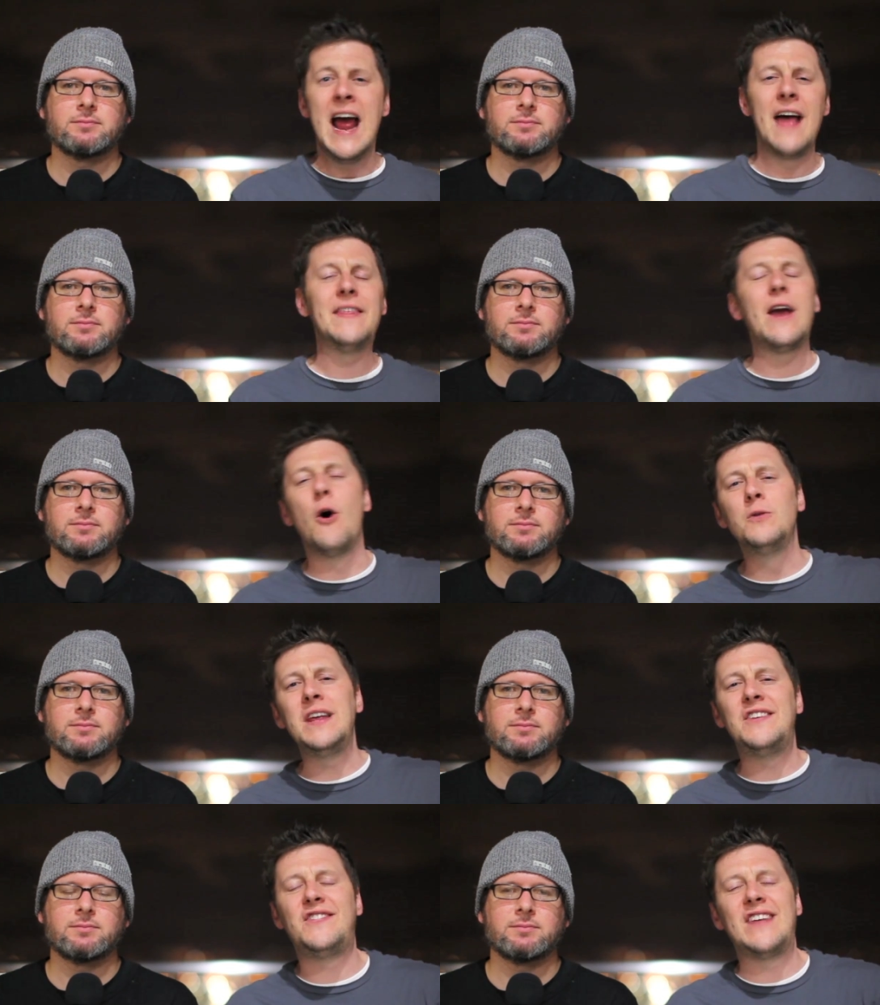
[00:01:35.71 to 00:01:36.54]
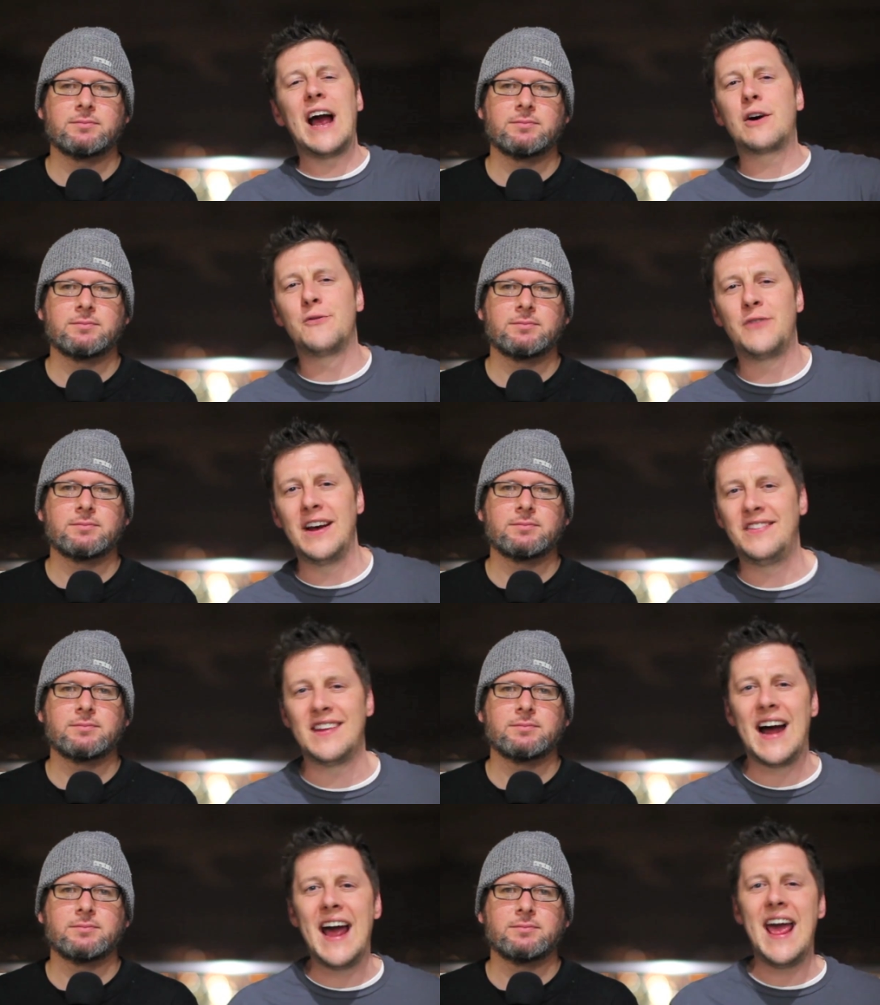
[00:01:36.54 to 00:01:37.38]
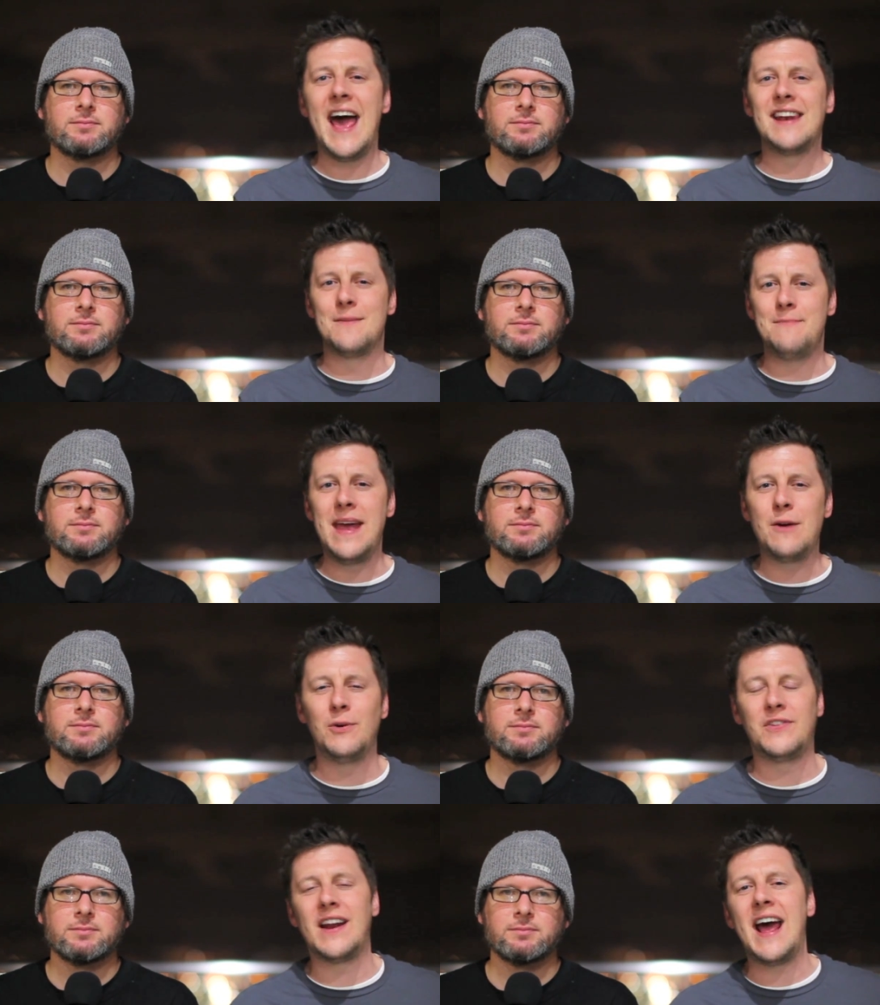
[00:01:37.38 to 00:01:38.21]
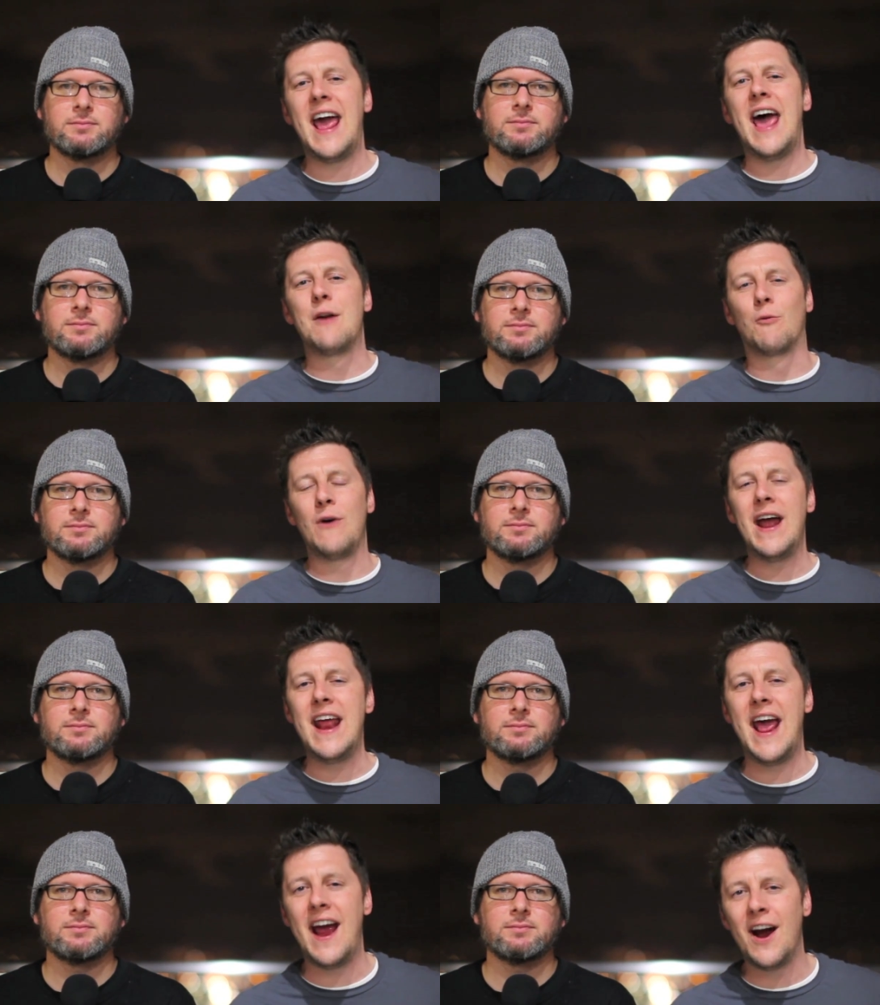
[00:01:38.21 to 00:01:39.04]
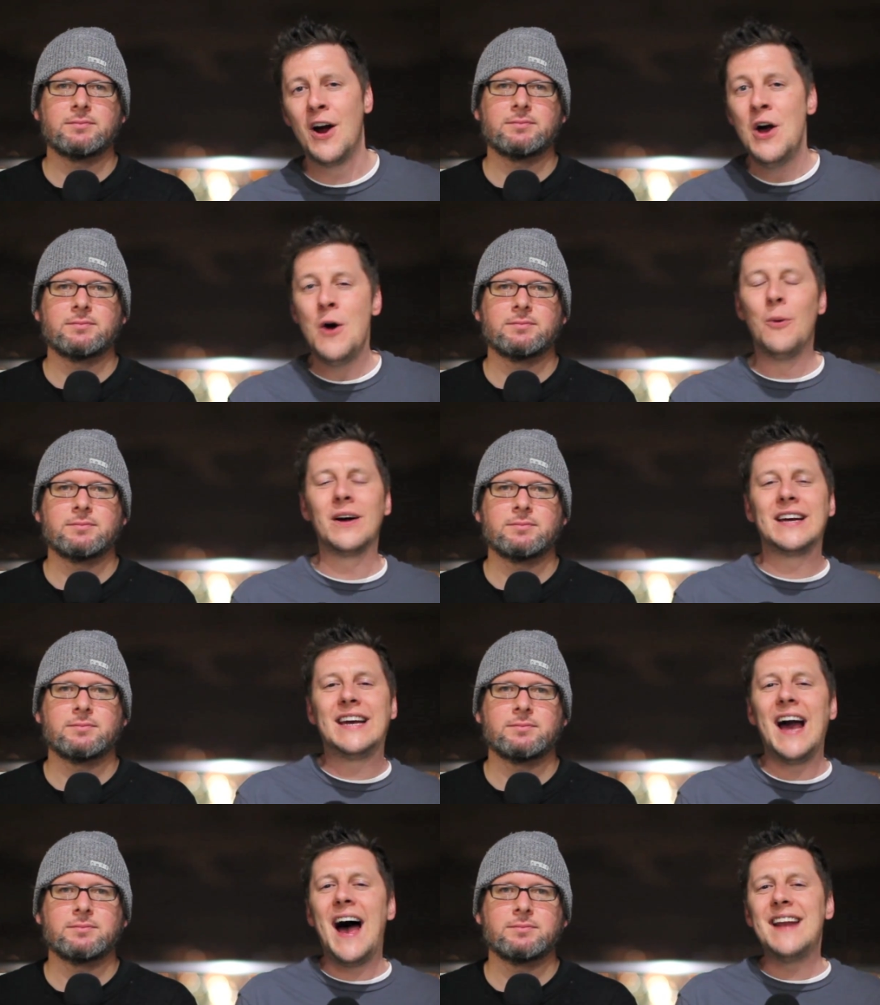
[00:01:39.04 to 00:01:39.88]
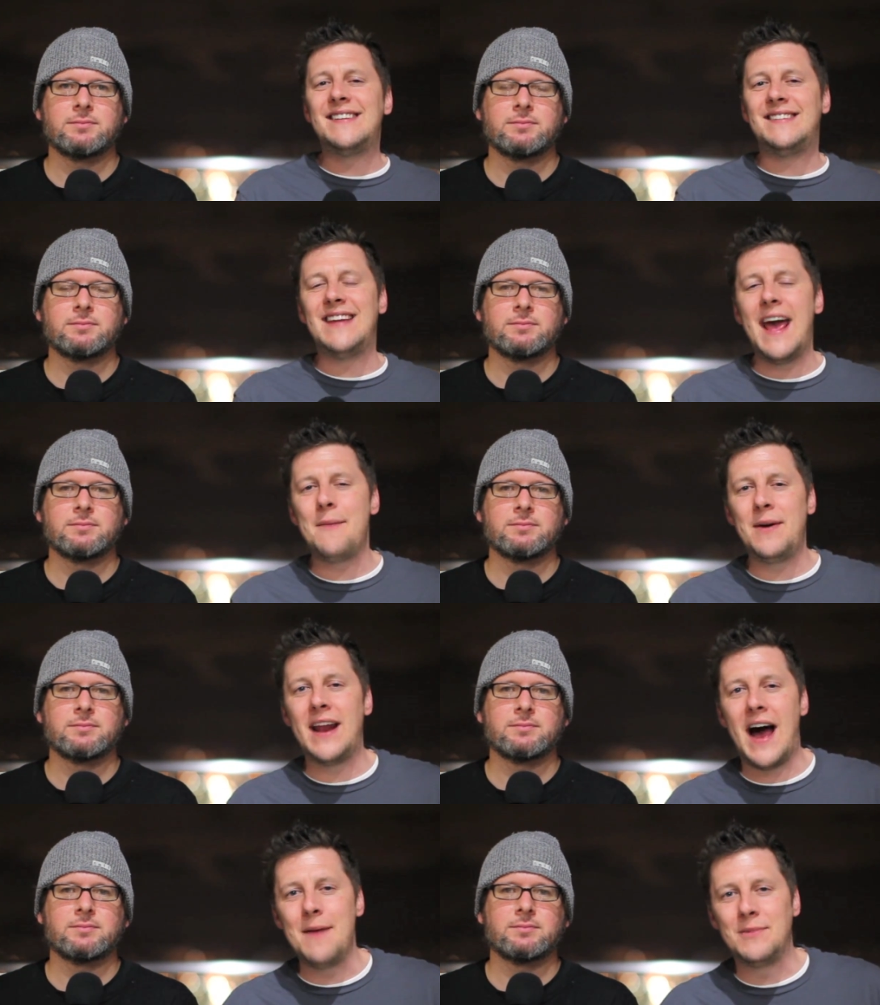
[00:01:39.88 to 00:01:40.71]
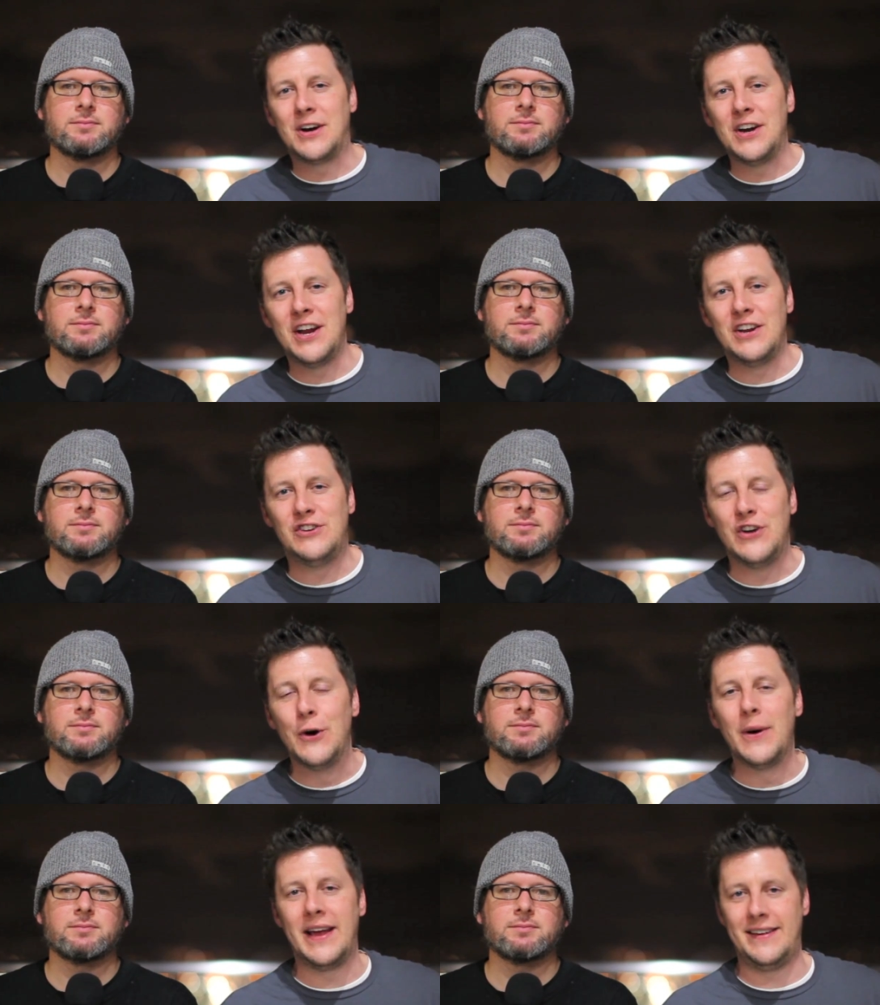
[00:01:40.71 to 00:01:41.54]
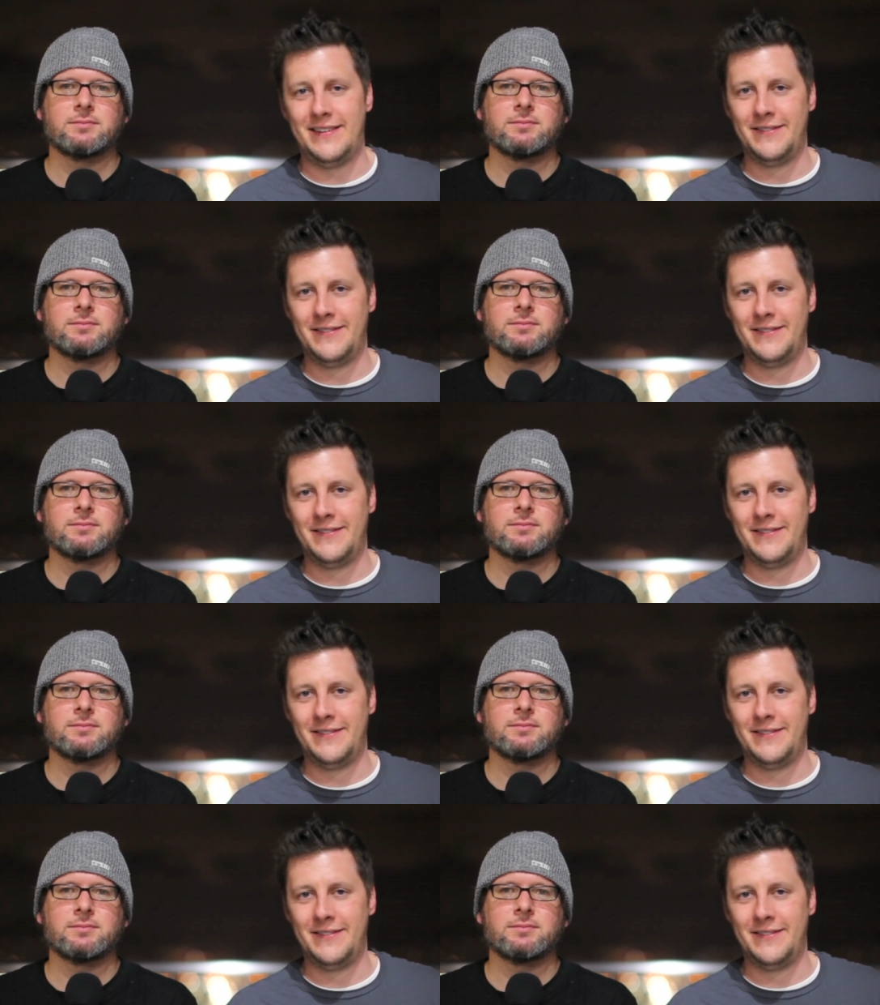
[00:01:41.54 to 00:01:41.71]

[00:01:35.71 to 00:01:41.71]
Speaker 1: and the only sacrifice that I had to make was that I had red hair, well, god damn it, I'm gonna do it.